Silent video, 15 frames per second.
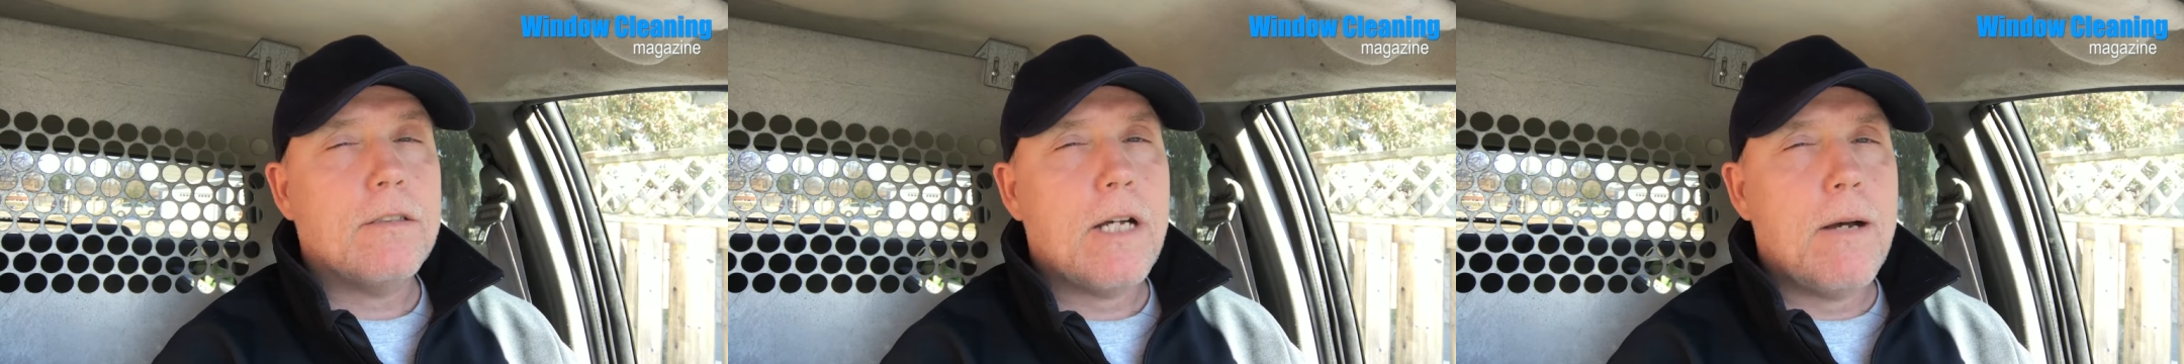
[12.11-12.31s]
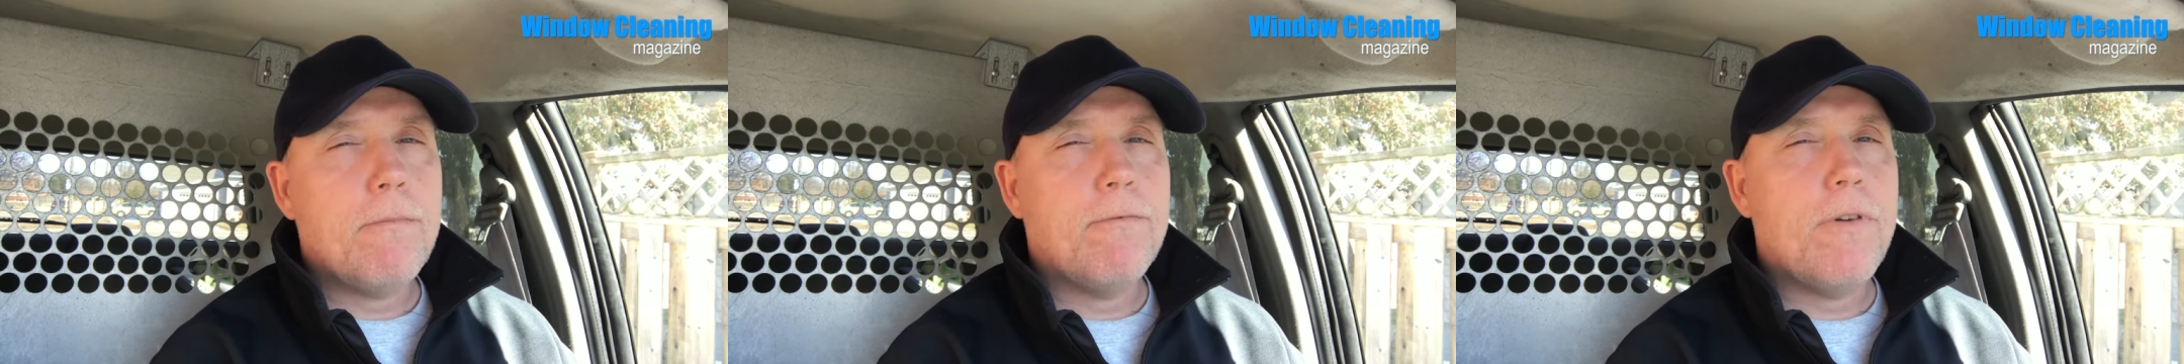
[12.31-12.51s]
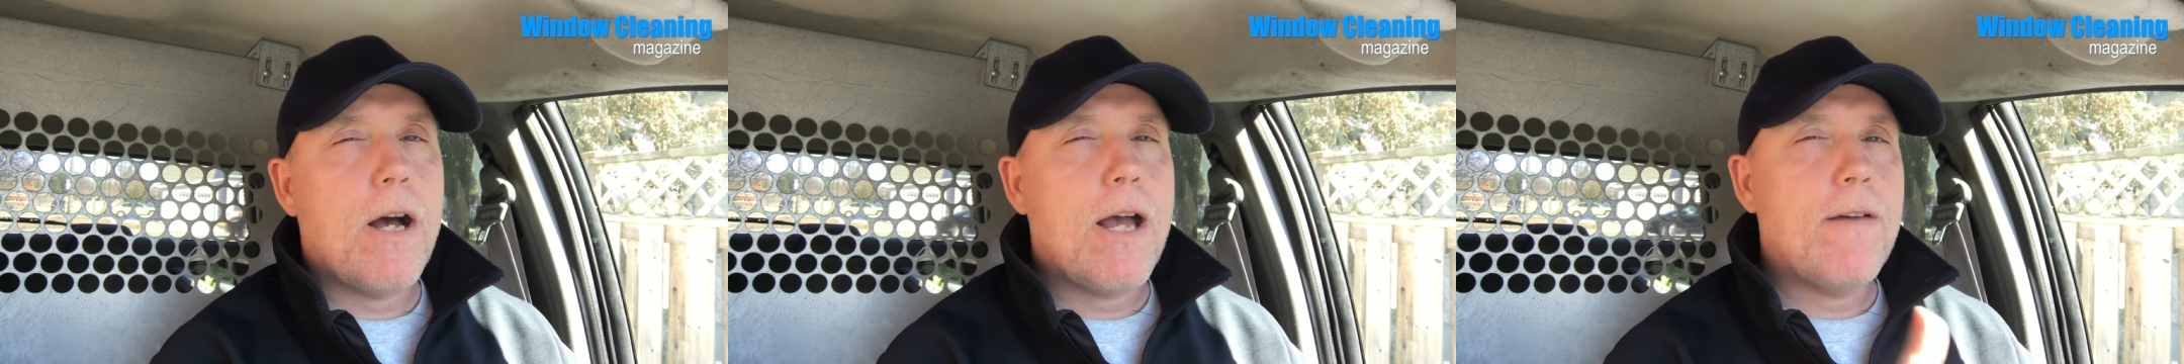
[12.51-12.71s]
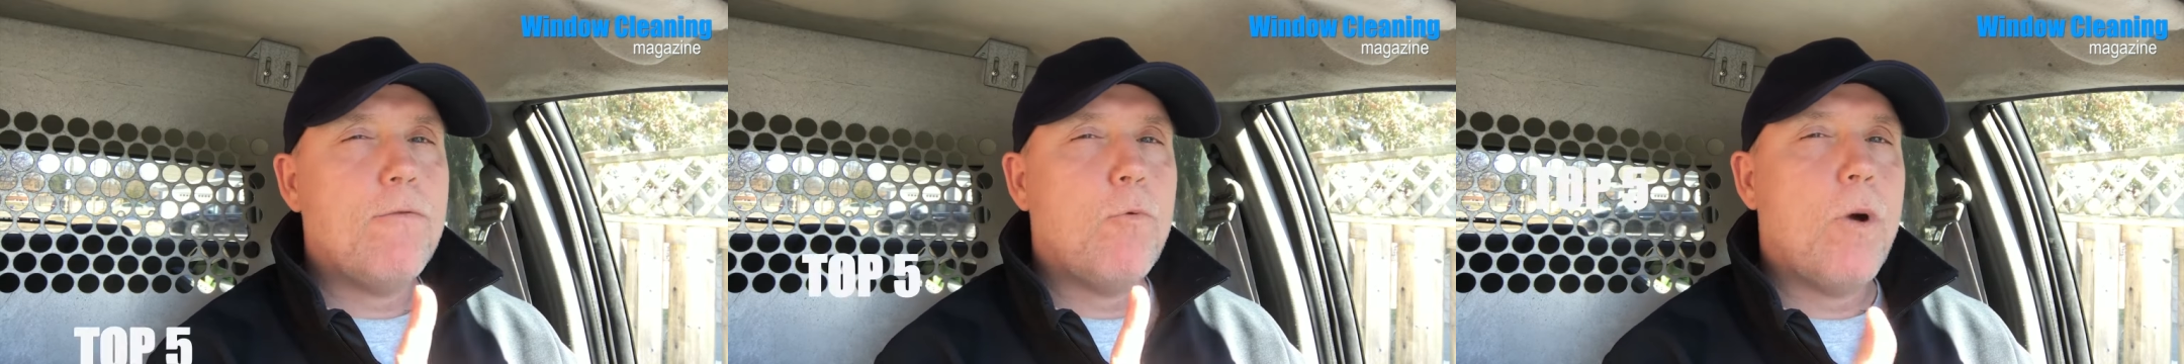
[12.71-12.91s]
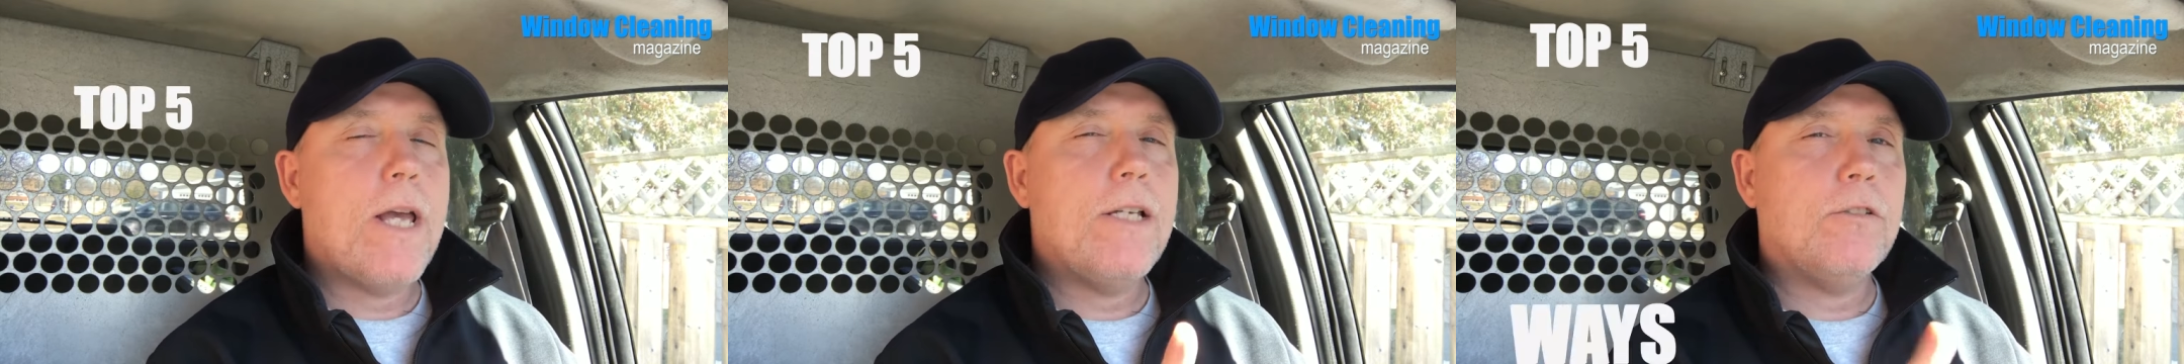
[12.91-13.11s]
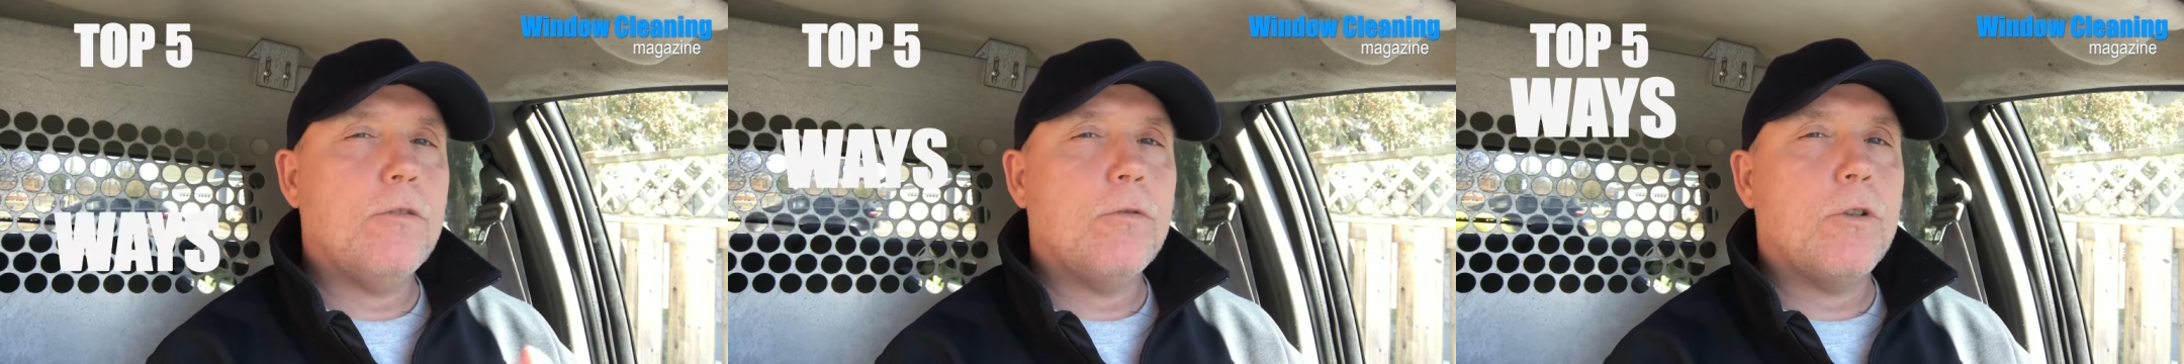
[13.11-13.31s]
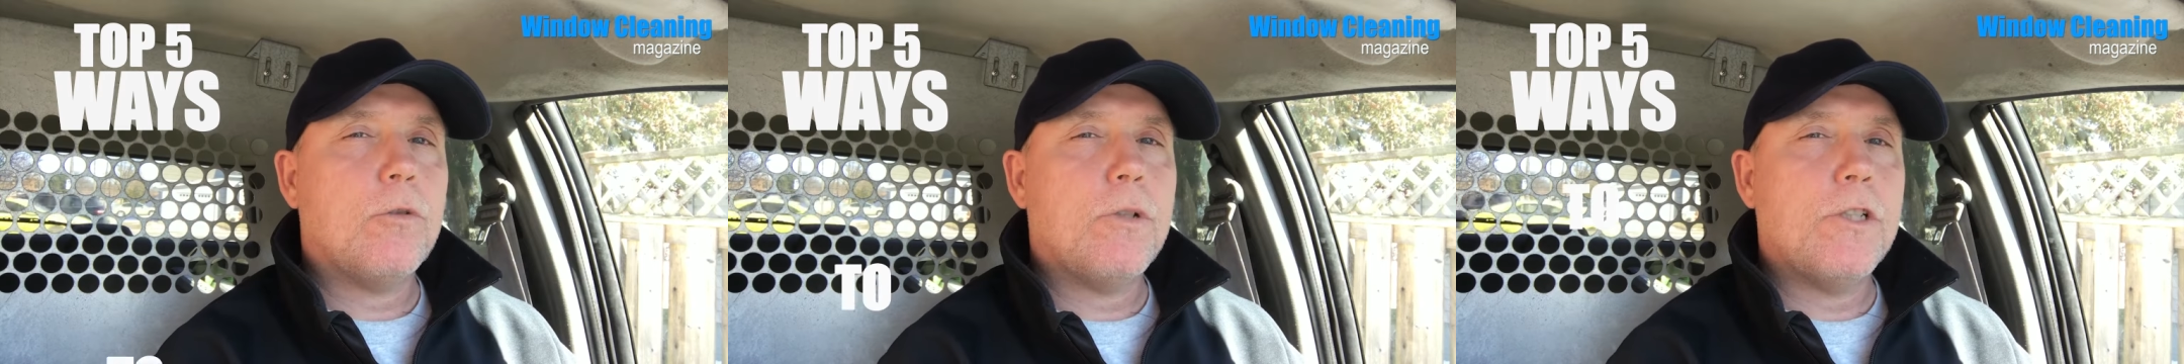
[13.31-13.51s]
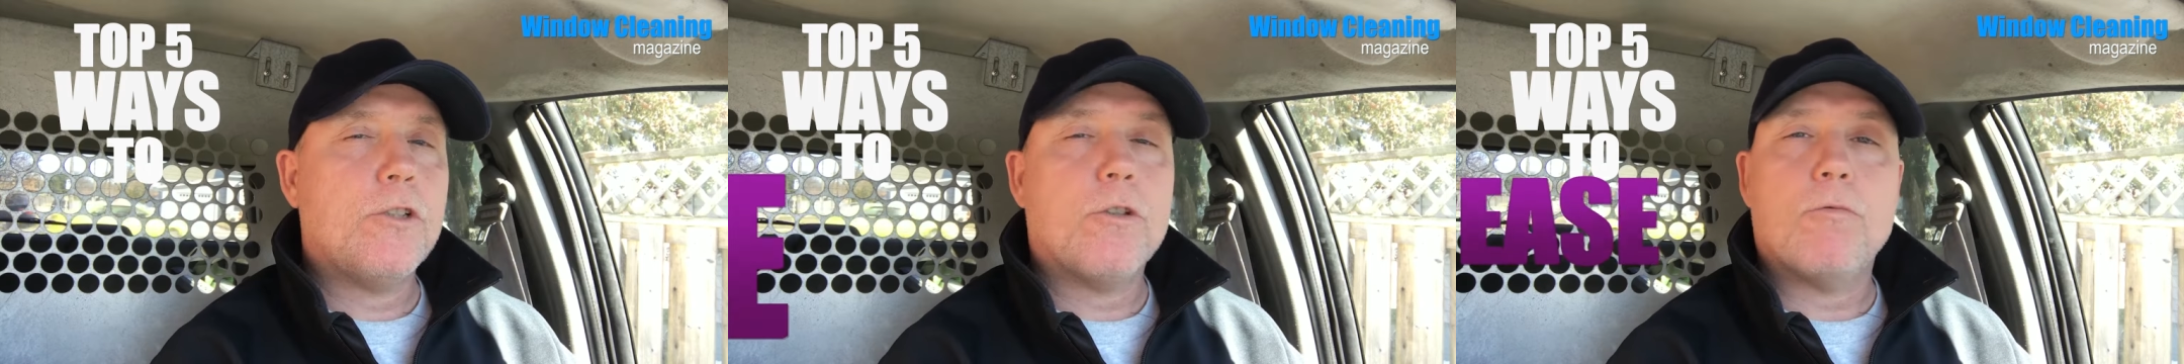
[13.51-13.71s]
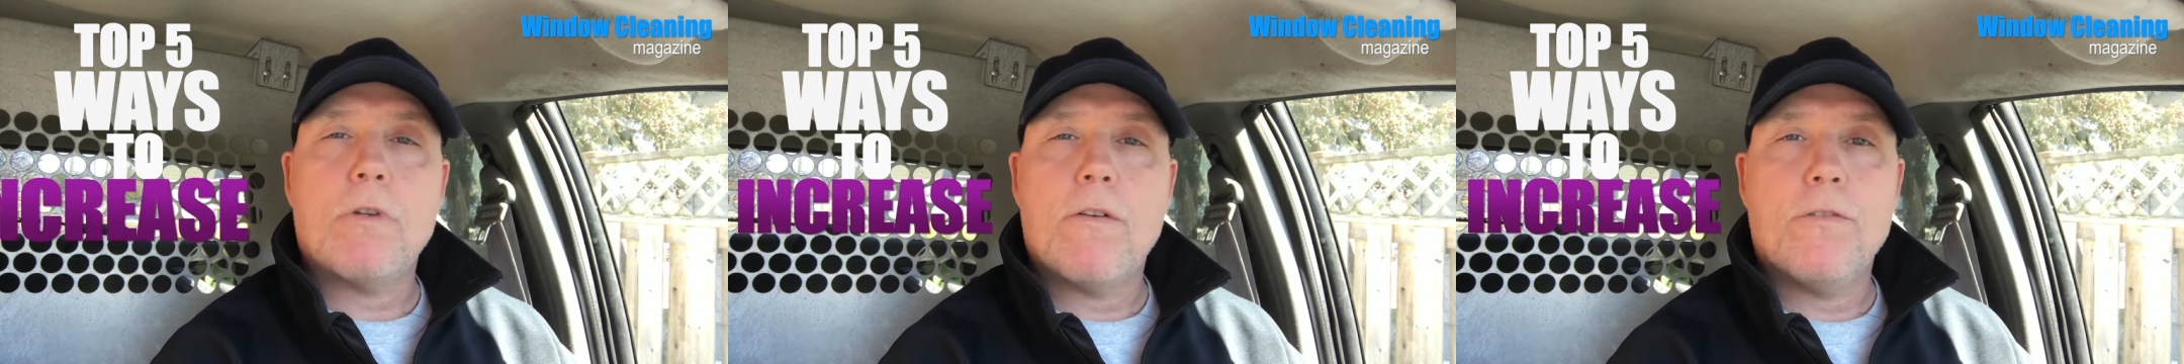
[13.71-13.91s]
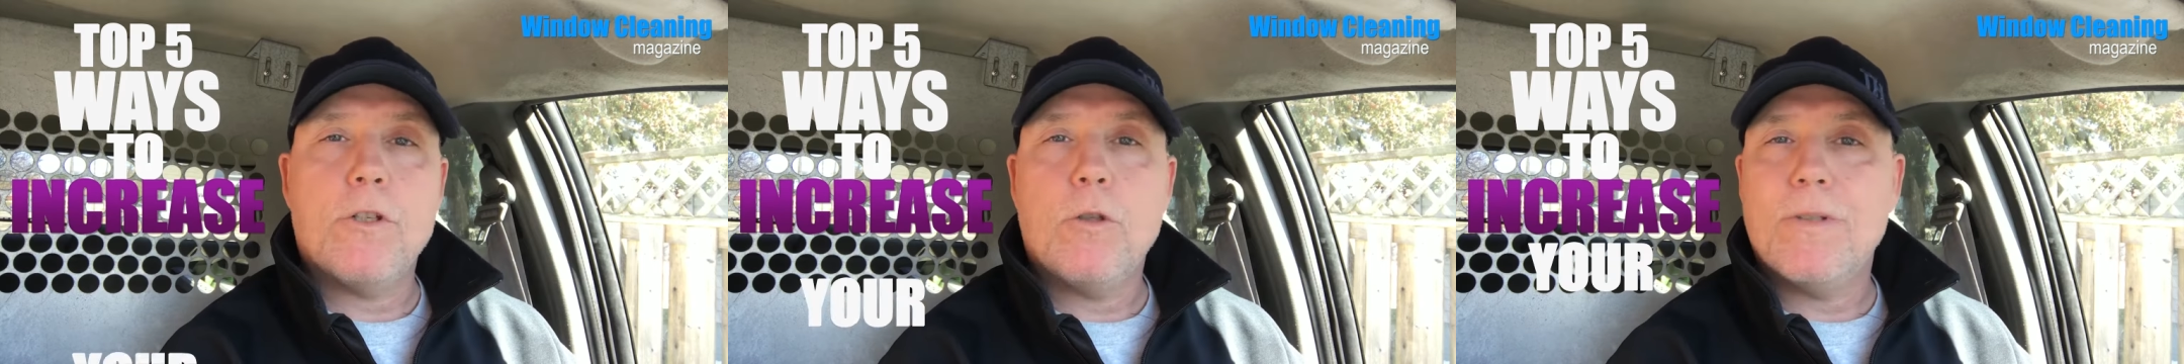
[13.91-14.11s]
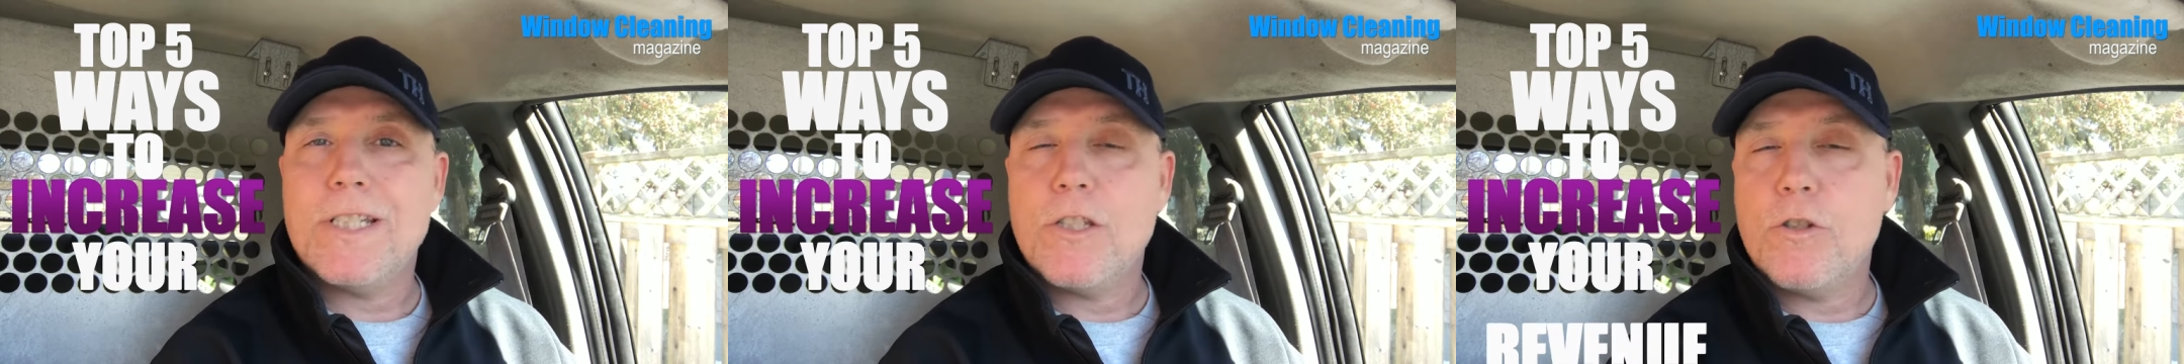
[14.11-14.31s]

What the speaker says: Top 5 ways to increase your revenue in